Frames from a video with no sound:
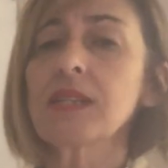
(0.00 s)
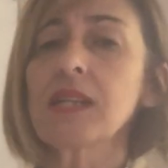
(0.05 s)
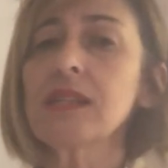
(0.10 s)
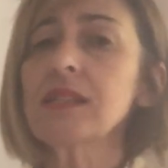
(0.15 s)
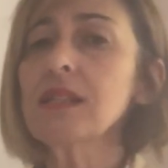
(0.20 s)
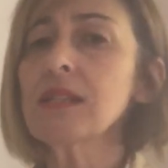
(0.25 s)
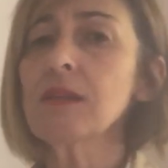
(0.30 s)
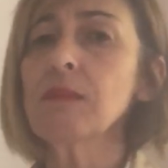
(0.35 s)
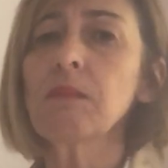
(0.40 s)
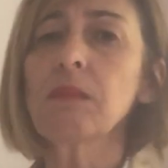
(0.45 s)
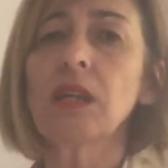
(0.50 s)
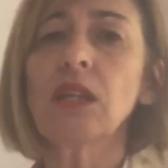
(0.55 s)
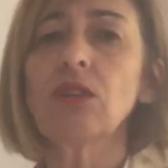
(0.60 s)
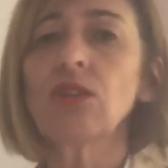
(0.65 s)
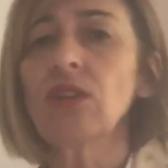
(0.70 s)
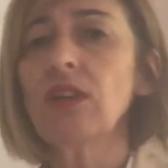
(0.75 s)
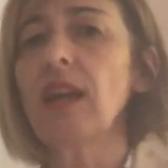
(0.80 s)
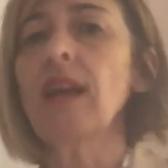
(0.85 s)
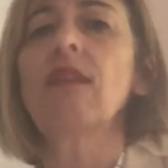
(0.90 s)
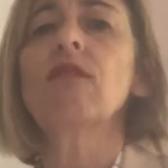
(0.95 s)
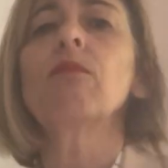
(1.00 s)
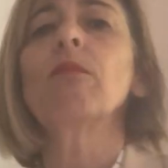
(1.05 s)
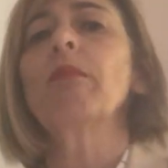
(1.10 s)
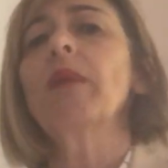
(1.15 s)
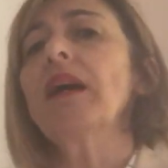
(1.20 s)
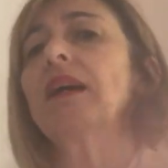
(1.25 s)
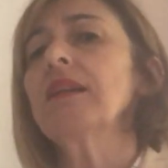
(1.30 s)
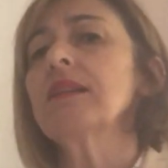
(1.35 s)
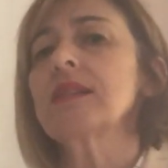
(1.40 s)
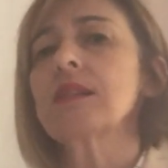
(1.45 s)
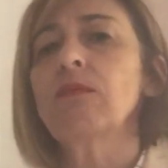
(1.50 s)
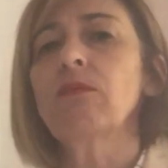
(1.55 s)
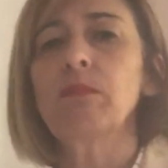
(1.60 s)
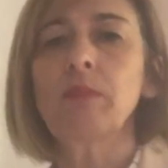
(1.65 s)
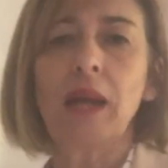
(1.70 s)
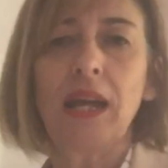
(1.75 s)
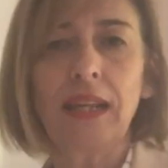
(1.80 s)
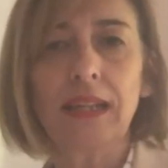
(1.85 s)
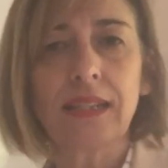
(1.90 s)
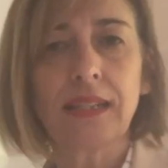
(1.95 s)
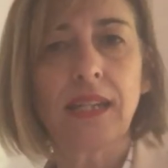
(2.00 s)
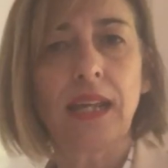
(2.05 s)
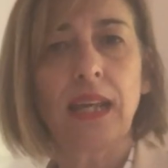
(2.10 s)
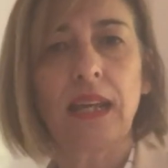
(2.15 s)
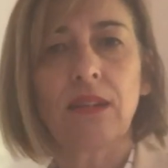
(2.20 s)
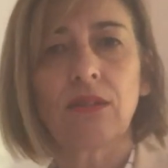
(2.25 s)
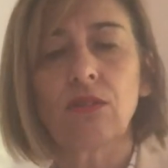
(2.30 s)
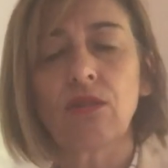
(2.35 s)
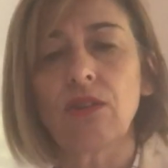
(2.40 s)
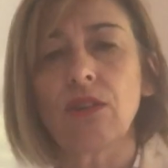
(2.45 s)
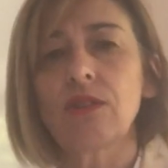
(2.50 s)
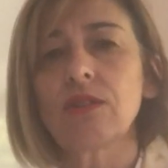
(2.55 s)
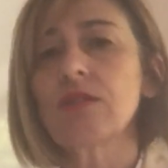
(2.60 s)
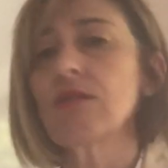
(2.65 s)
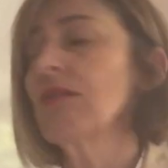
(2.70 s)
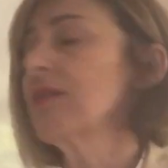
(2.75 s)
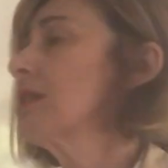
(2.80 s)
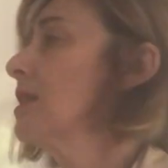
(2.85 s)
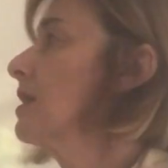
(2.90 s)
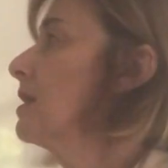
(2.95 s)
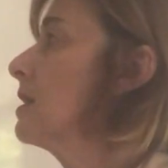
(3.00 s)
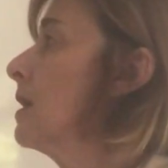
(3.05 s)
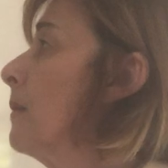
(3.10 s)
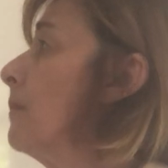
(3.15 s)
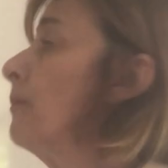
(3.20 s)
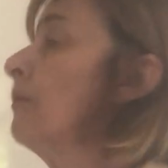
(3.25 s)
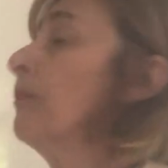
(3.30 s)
That doesn't mean you have buckets of paint out or those sorts of things.